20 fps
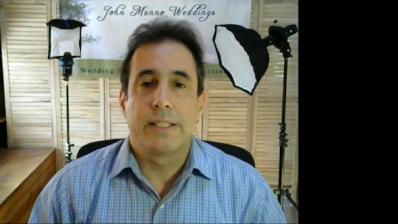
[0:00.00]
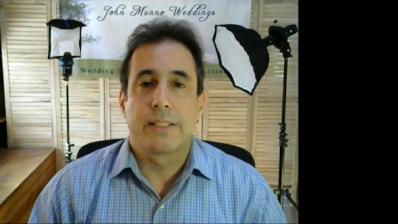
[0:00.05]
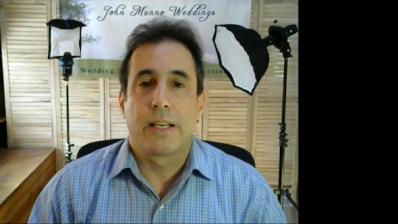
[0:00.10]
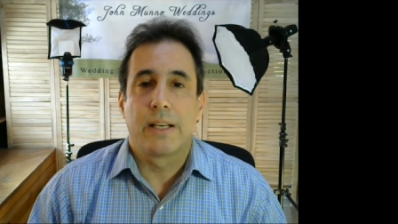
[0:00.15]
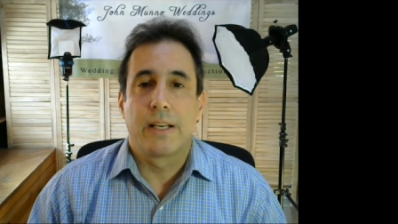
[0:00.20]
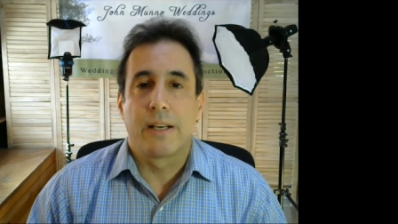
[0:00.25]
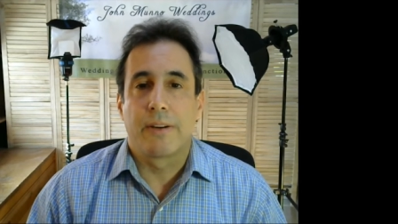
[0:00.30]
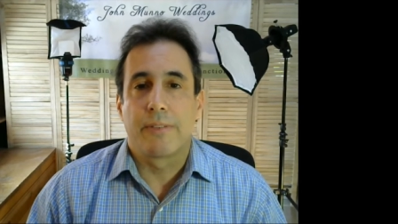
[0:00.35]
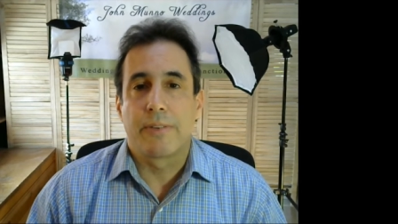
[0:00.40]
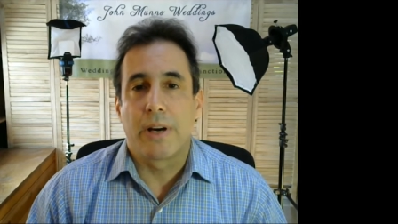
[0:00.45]

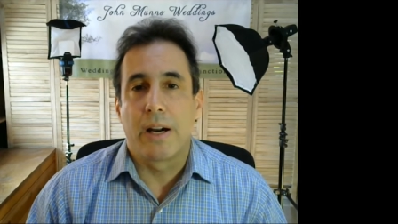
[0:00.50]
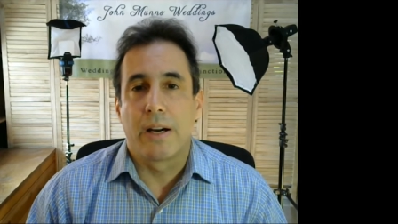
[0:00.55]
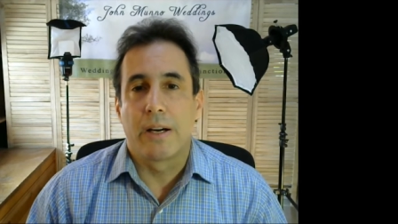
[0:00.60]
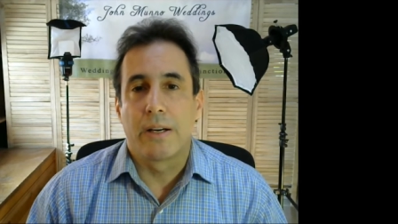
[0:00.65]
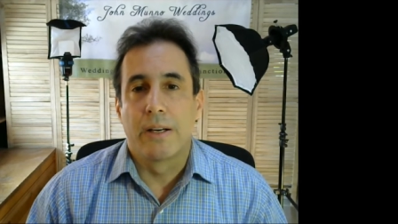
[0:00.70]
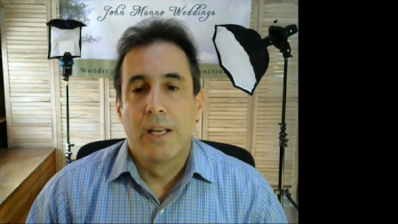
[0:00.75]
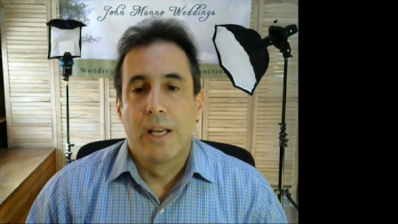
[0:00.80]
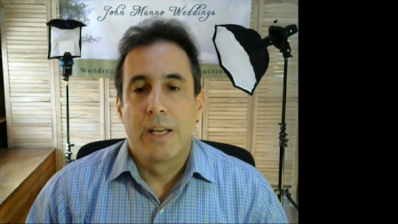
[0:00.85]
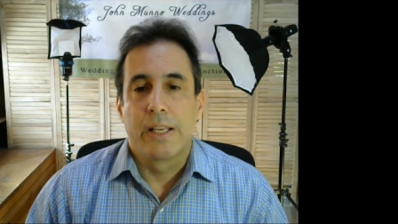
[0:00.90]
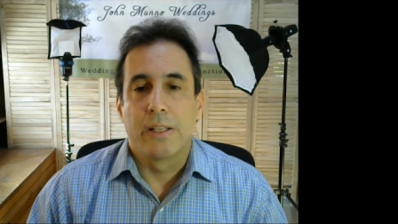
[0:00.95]
Uh, our
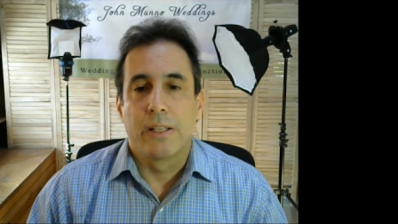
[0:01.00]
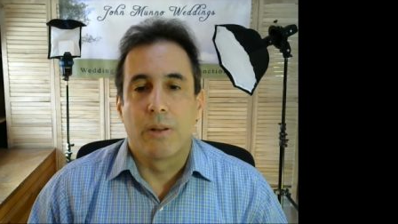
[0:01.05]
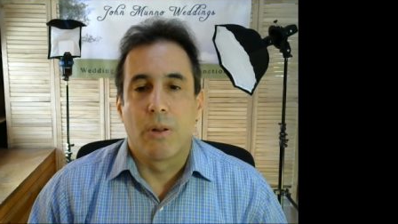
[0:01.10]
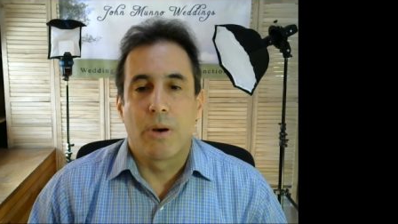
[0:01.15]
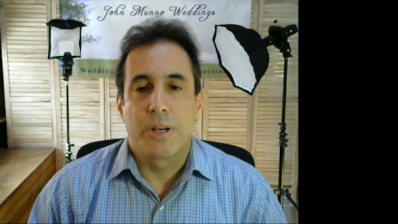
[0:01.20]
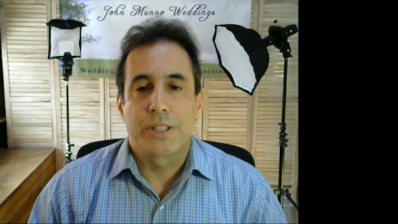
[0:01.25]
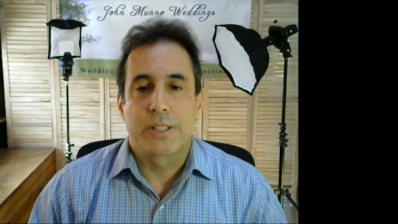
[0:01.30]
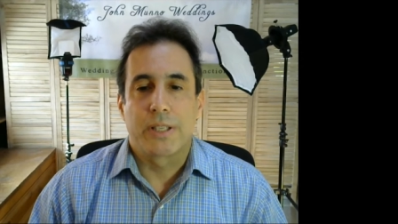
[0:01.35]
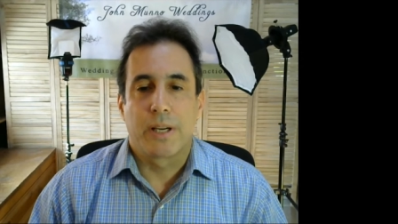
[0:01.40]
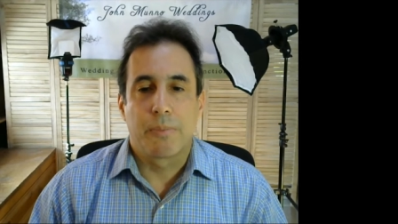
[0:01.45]
he
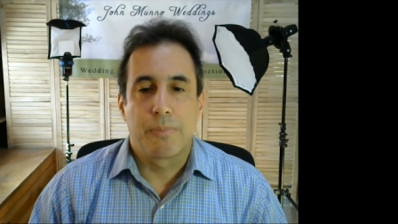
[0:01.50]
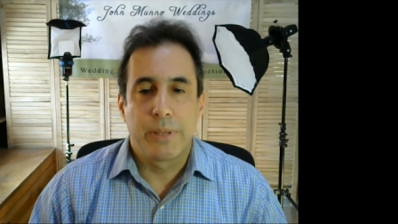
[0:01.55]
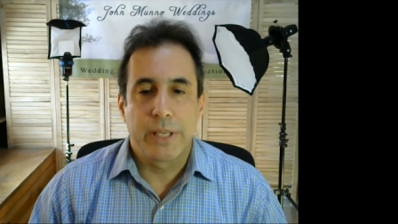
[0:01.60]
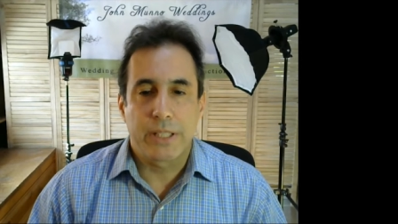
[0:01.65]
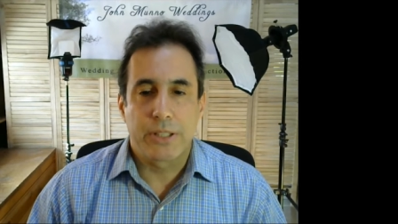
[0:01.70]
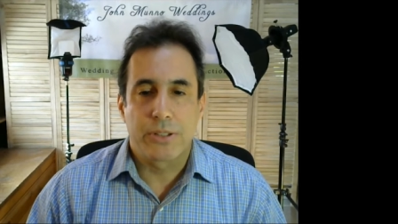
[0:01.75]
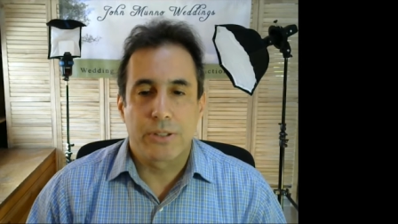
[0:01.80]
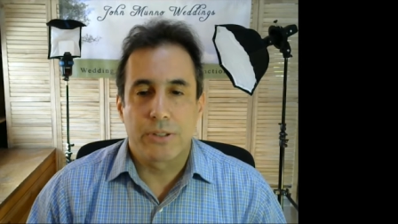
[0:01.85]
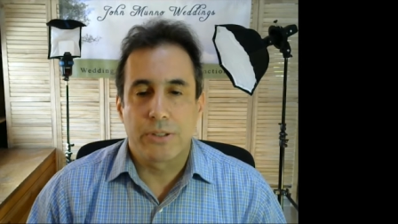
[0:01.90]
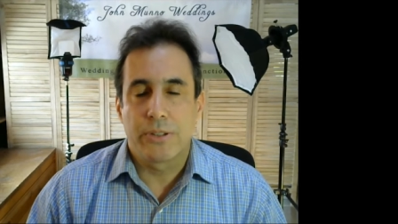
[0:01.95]
lost our
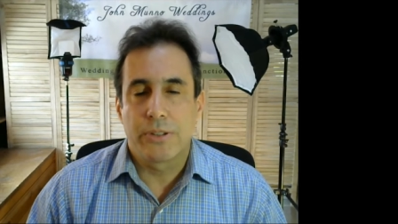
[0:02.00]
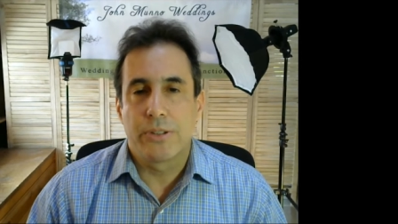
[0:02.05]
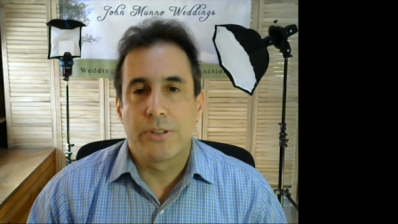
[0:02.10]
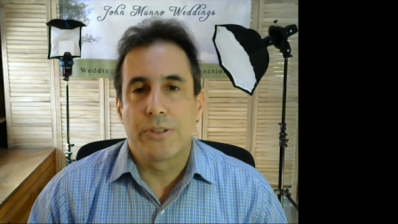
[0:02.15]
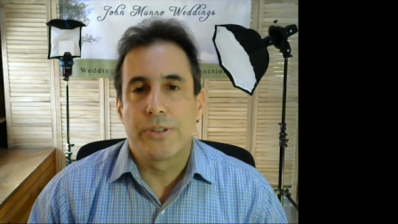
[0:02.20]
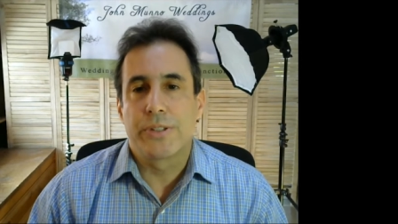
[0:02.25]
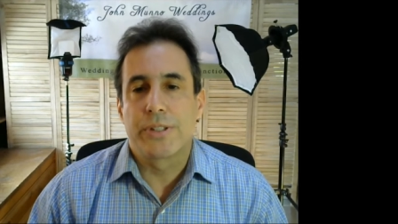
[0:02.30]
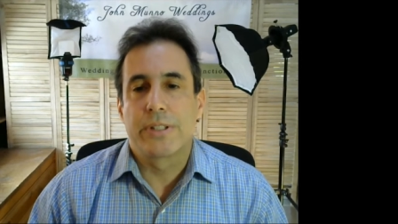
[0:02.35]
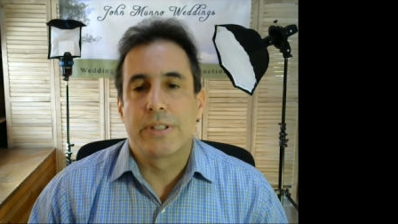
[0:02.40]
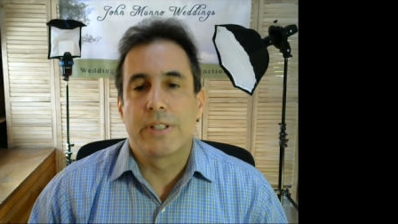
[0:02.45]

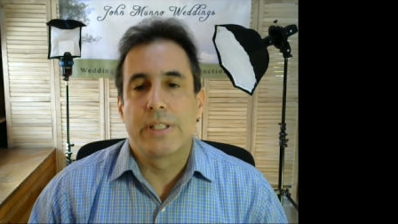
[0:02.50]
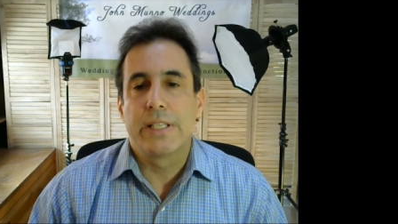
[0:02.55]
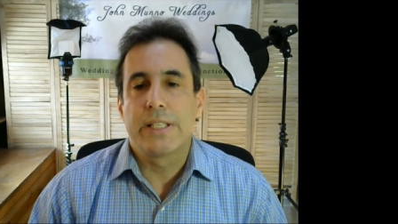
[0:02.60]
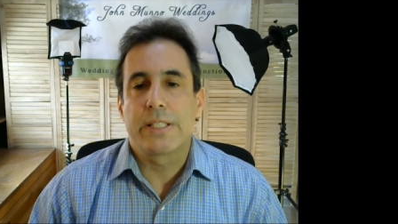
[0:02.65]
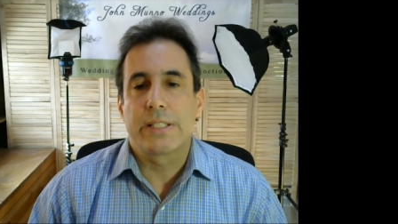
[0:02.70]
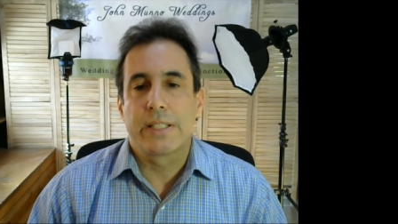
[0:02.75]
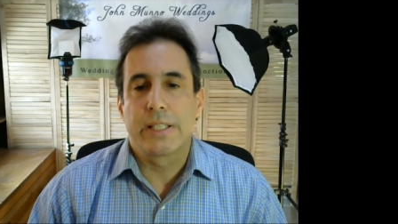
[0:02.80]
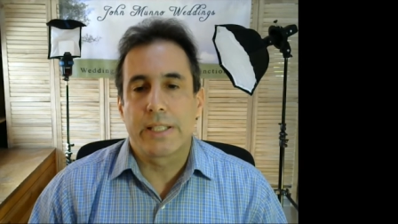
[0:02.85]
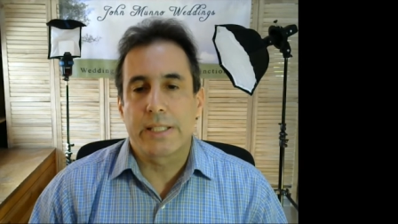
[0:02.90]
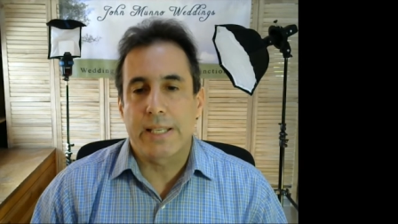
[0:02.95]
pictures. These
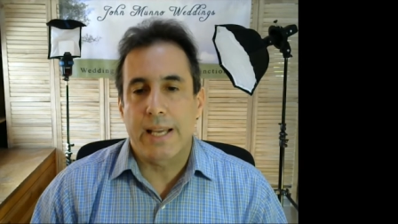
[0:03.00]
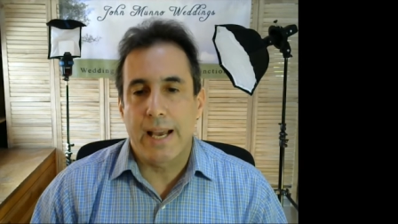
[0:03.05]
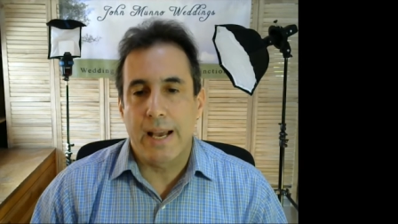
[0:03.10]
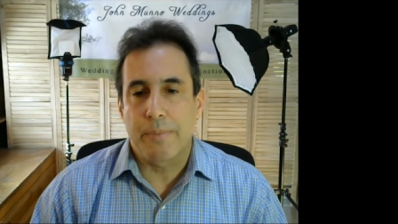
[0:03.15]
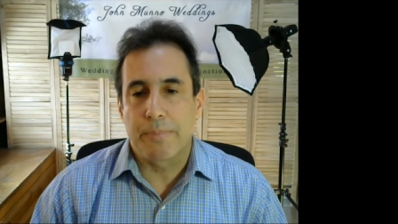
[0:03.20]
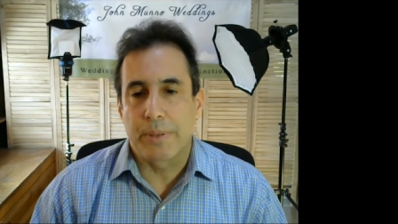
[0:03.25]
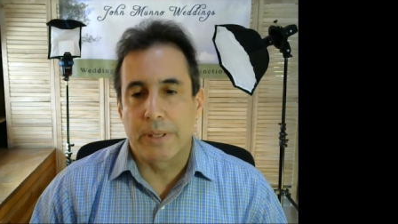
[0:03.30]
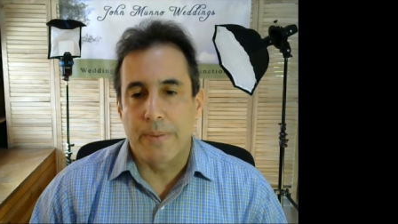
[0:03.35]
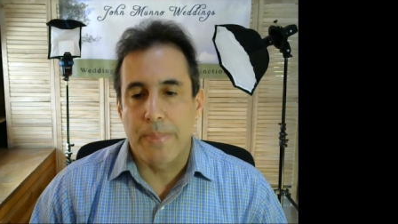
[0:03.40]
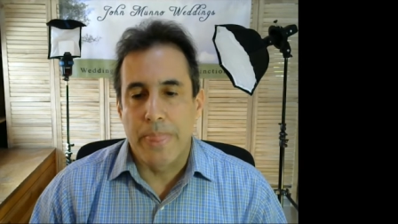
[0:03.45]
things
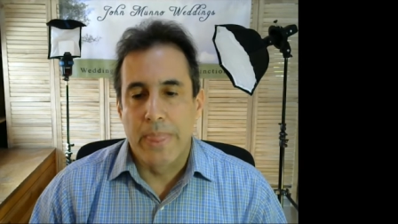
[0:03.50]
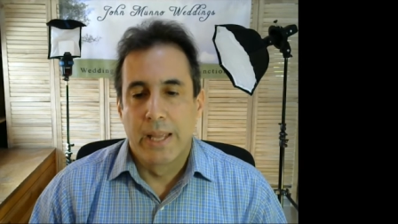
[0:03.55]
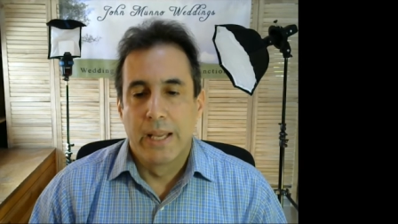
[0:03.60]
happen.